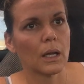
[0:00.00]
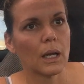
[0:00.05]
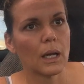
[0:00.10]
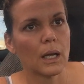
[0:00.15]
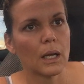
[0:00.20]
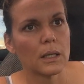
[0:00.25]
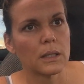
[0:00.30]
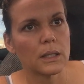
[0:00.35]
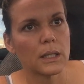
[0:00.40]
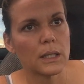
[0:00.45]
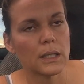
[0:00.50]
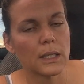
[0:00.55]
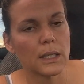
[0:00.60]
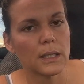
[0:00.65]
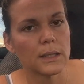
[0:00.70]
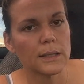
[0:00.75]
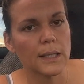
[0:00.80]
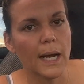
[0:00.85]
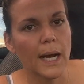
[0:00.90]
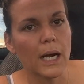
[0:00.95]
And it
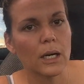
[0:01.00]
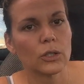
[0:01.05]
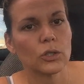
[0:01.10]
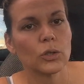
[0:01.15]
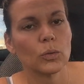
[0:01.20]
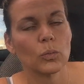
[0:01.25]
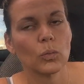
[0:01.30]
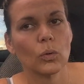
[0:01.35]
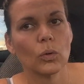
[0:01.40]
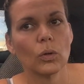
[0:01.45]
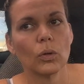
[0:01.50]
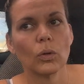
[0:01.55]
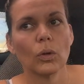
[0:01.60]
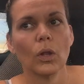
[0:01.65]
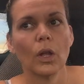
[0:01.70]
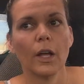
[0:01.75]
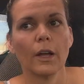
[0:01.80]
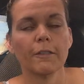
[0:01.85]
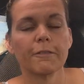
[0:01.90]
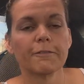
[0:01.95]
is actual
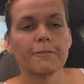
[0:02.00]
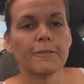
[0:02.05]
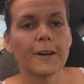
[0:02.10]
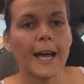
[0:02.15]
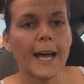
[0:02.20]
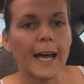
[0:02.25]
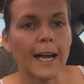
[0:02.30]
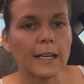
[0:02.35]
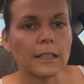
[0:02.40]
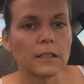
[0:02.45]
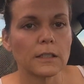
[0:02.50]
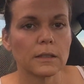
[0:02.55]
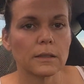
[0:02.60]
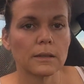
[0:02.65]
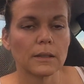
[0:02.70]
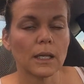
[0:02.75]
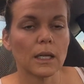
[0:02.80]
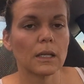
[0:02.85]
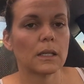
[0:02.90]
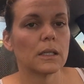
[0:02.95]
fact
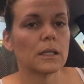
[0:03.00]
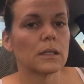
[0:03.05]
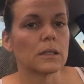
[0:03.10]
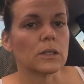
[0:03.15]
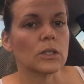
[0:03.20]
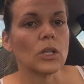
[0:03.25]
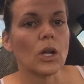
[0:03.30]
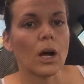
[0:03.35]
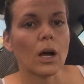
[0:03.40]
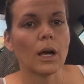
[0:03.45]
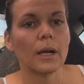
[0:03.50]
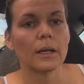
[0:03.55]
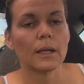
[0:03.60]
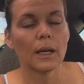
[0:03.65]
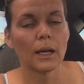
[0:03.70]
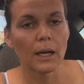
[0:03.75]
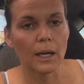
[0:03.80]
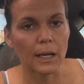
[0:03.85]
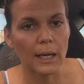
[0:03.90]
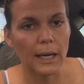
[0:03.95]
that it is not
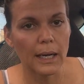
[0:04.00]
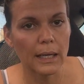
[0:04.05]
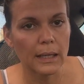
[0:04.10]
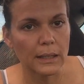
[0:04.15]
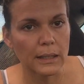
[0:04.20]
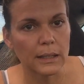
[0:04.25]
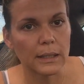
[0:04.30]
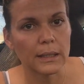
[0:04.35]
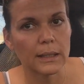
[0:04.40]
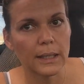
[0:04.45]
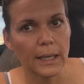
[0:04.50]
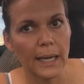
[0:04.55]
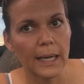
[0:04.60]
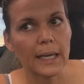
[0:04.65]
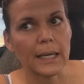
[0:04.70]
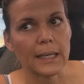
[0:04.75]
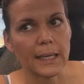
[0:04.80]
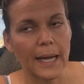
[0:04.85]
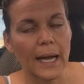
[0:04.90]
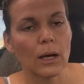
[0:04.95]
an alien
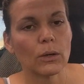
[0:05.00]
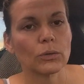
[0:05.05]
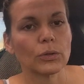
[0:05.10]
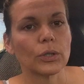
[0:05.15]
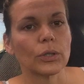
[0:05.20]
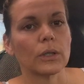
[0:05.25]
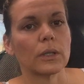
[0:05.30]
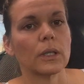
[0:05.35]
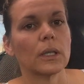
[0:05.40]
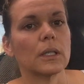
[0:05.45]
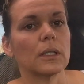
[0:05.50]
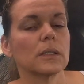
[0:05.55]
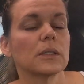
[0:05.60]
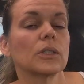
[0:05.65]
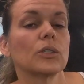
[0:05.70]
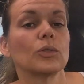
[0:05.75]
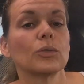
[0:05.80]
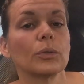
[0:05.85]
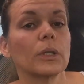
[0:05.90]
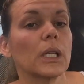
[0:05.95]
encounter, it is
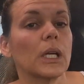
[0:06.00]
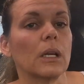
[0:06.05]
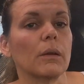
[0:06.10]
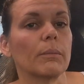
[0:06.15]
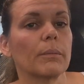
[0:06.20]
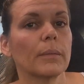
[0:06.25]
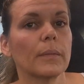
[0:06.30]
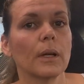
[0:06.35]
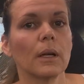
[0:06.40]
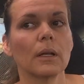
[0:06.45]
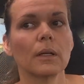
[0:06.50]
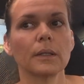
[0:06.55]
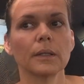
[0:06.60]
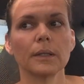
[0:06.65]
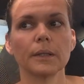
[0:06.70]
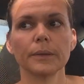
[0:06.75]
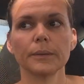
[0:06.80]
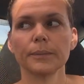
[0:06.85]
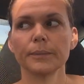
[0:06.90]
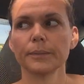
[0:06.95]
a dream.
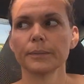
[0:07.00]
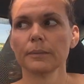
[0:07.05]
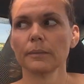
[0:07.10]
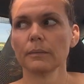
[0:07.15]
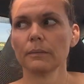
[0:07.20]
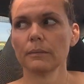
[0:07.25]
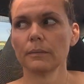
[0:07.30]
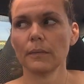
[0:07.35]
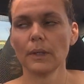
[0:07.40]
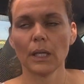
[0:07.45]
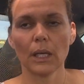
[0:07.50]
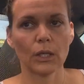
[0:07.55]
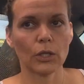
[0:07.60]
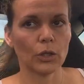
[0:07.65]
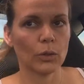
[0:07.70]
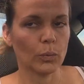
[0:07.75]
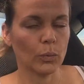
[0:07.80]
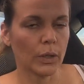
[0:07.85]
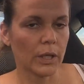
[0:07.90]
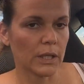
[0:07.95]

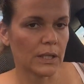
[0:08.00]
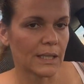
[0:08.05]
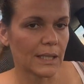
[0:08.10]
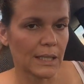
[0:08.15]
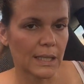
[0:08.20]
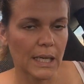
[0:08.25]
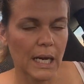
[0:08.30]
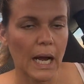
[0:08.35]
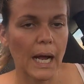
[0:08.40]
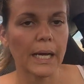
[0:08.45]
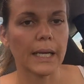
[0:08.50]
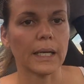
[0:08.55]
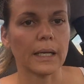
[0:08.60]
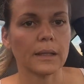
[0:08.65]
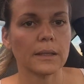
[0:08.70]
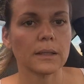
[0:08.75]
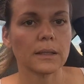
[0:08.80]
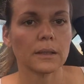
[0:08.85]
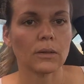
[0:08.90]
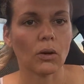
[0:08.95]
You can deny
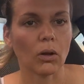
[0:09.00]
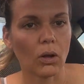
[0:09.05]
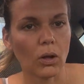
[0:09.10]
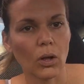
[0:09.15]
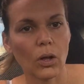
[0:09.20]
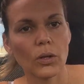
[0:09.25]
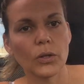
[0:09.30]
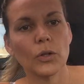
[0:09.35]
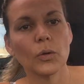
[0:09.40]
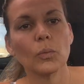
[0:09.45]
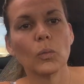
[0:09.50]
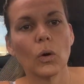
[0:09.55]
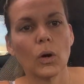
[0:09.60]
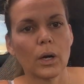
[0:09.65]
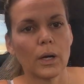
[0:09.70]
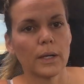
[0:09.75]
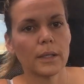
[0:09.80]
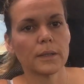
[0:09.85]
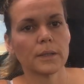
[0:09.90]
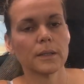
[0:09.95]
it all you
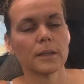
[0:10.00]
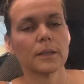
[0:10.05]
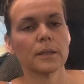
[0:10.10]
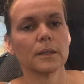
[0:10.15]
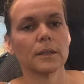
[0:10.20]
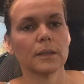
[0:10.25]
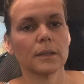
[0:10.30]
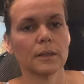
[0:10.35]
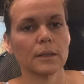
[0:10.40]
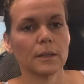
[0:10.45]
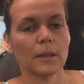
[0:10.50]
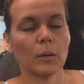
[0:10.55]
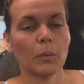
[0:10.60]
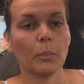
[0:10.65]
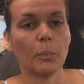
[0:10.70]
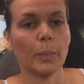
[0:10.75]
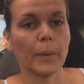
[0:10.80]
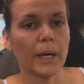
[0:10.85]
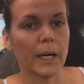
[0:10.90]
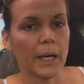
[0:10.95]
want,
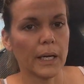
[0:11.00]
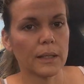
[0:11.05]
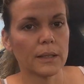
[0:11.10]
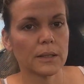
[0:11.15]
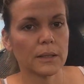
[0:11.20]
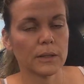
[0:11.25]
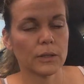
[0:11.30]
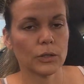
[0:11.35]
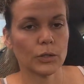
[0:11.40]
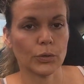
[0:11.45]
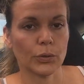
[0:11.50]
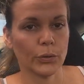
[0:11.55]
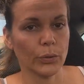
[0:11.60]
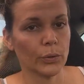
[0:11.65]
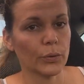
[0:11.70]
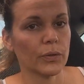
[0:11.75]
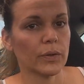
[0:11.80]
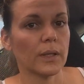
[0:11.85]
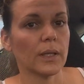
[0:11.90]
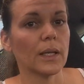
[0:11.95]
but the
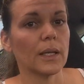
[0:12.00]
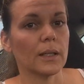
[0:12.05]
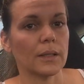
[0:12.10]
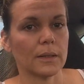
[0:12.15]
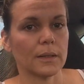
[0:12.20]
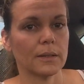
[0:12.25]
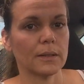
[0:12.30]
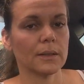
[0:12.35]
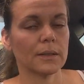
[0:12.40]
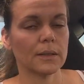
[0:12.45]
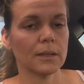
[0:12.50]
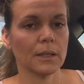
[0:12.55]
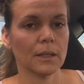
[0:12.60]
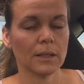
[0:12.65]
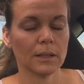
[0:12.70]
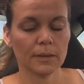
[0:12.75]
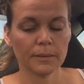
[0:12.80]
truth is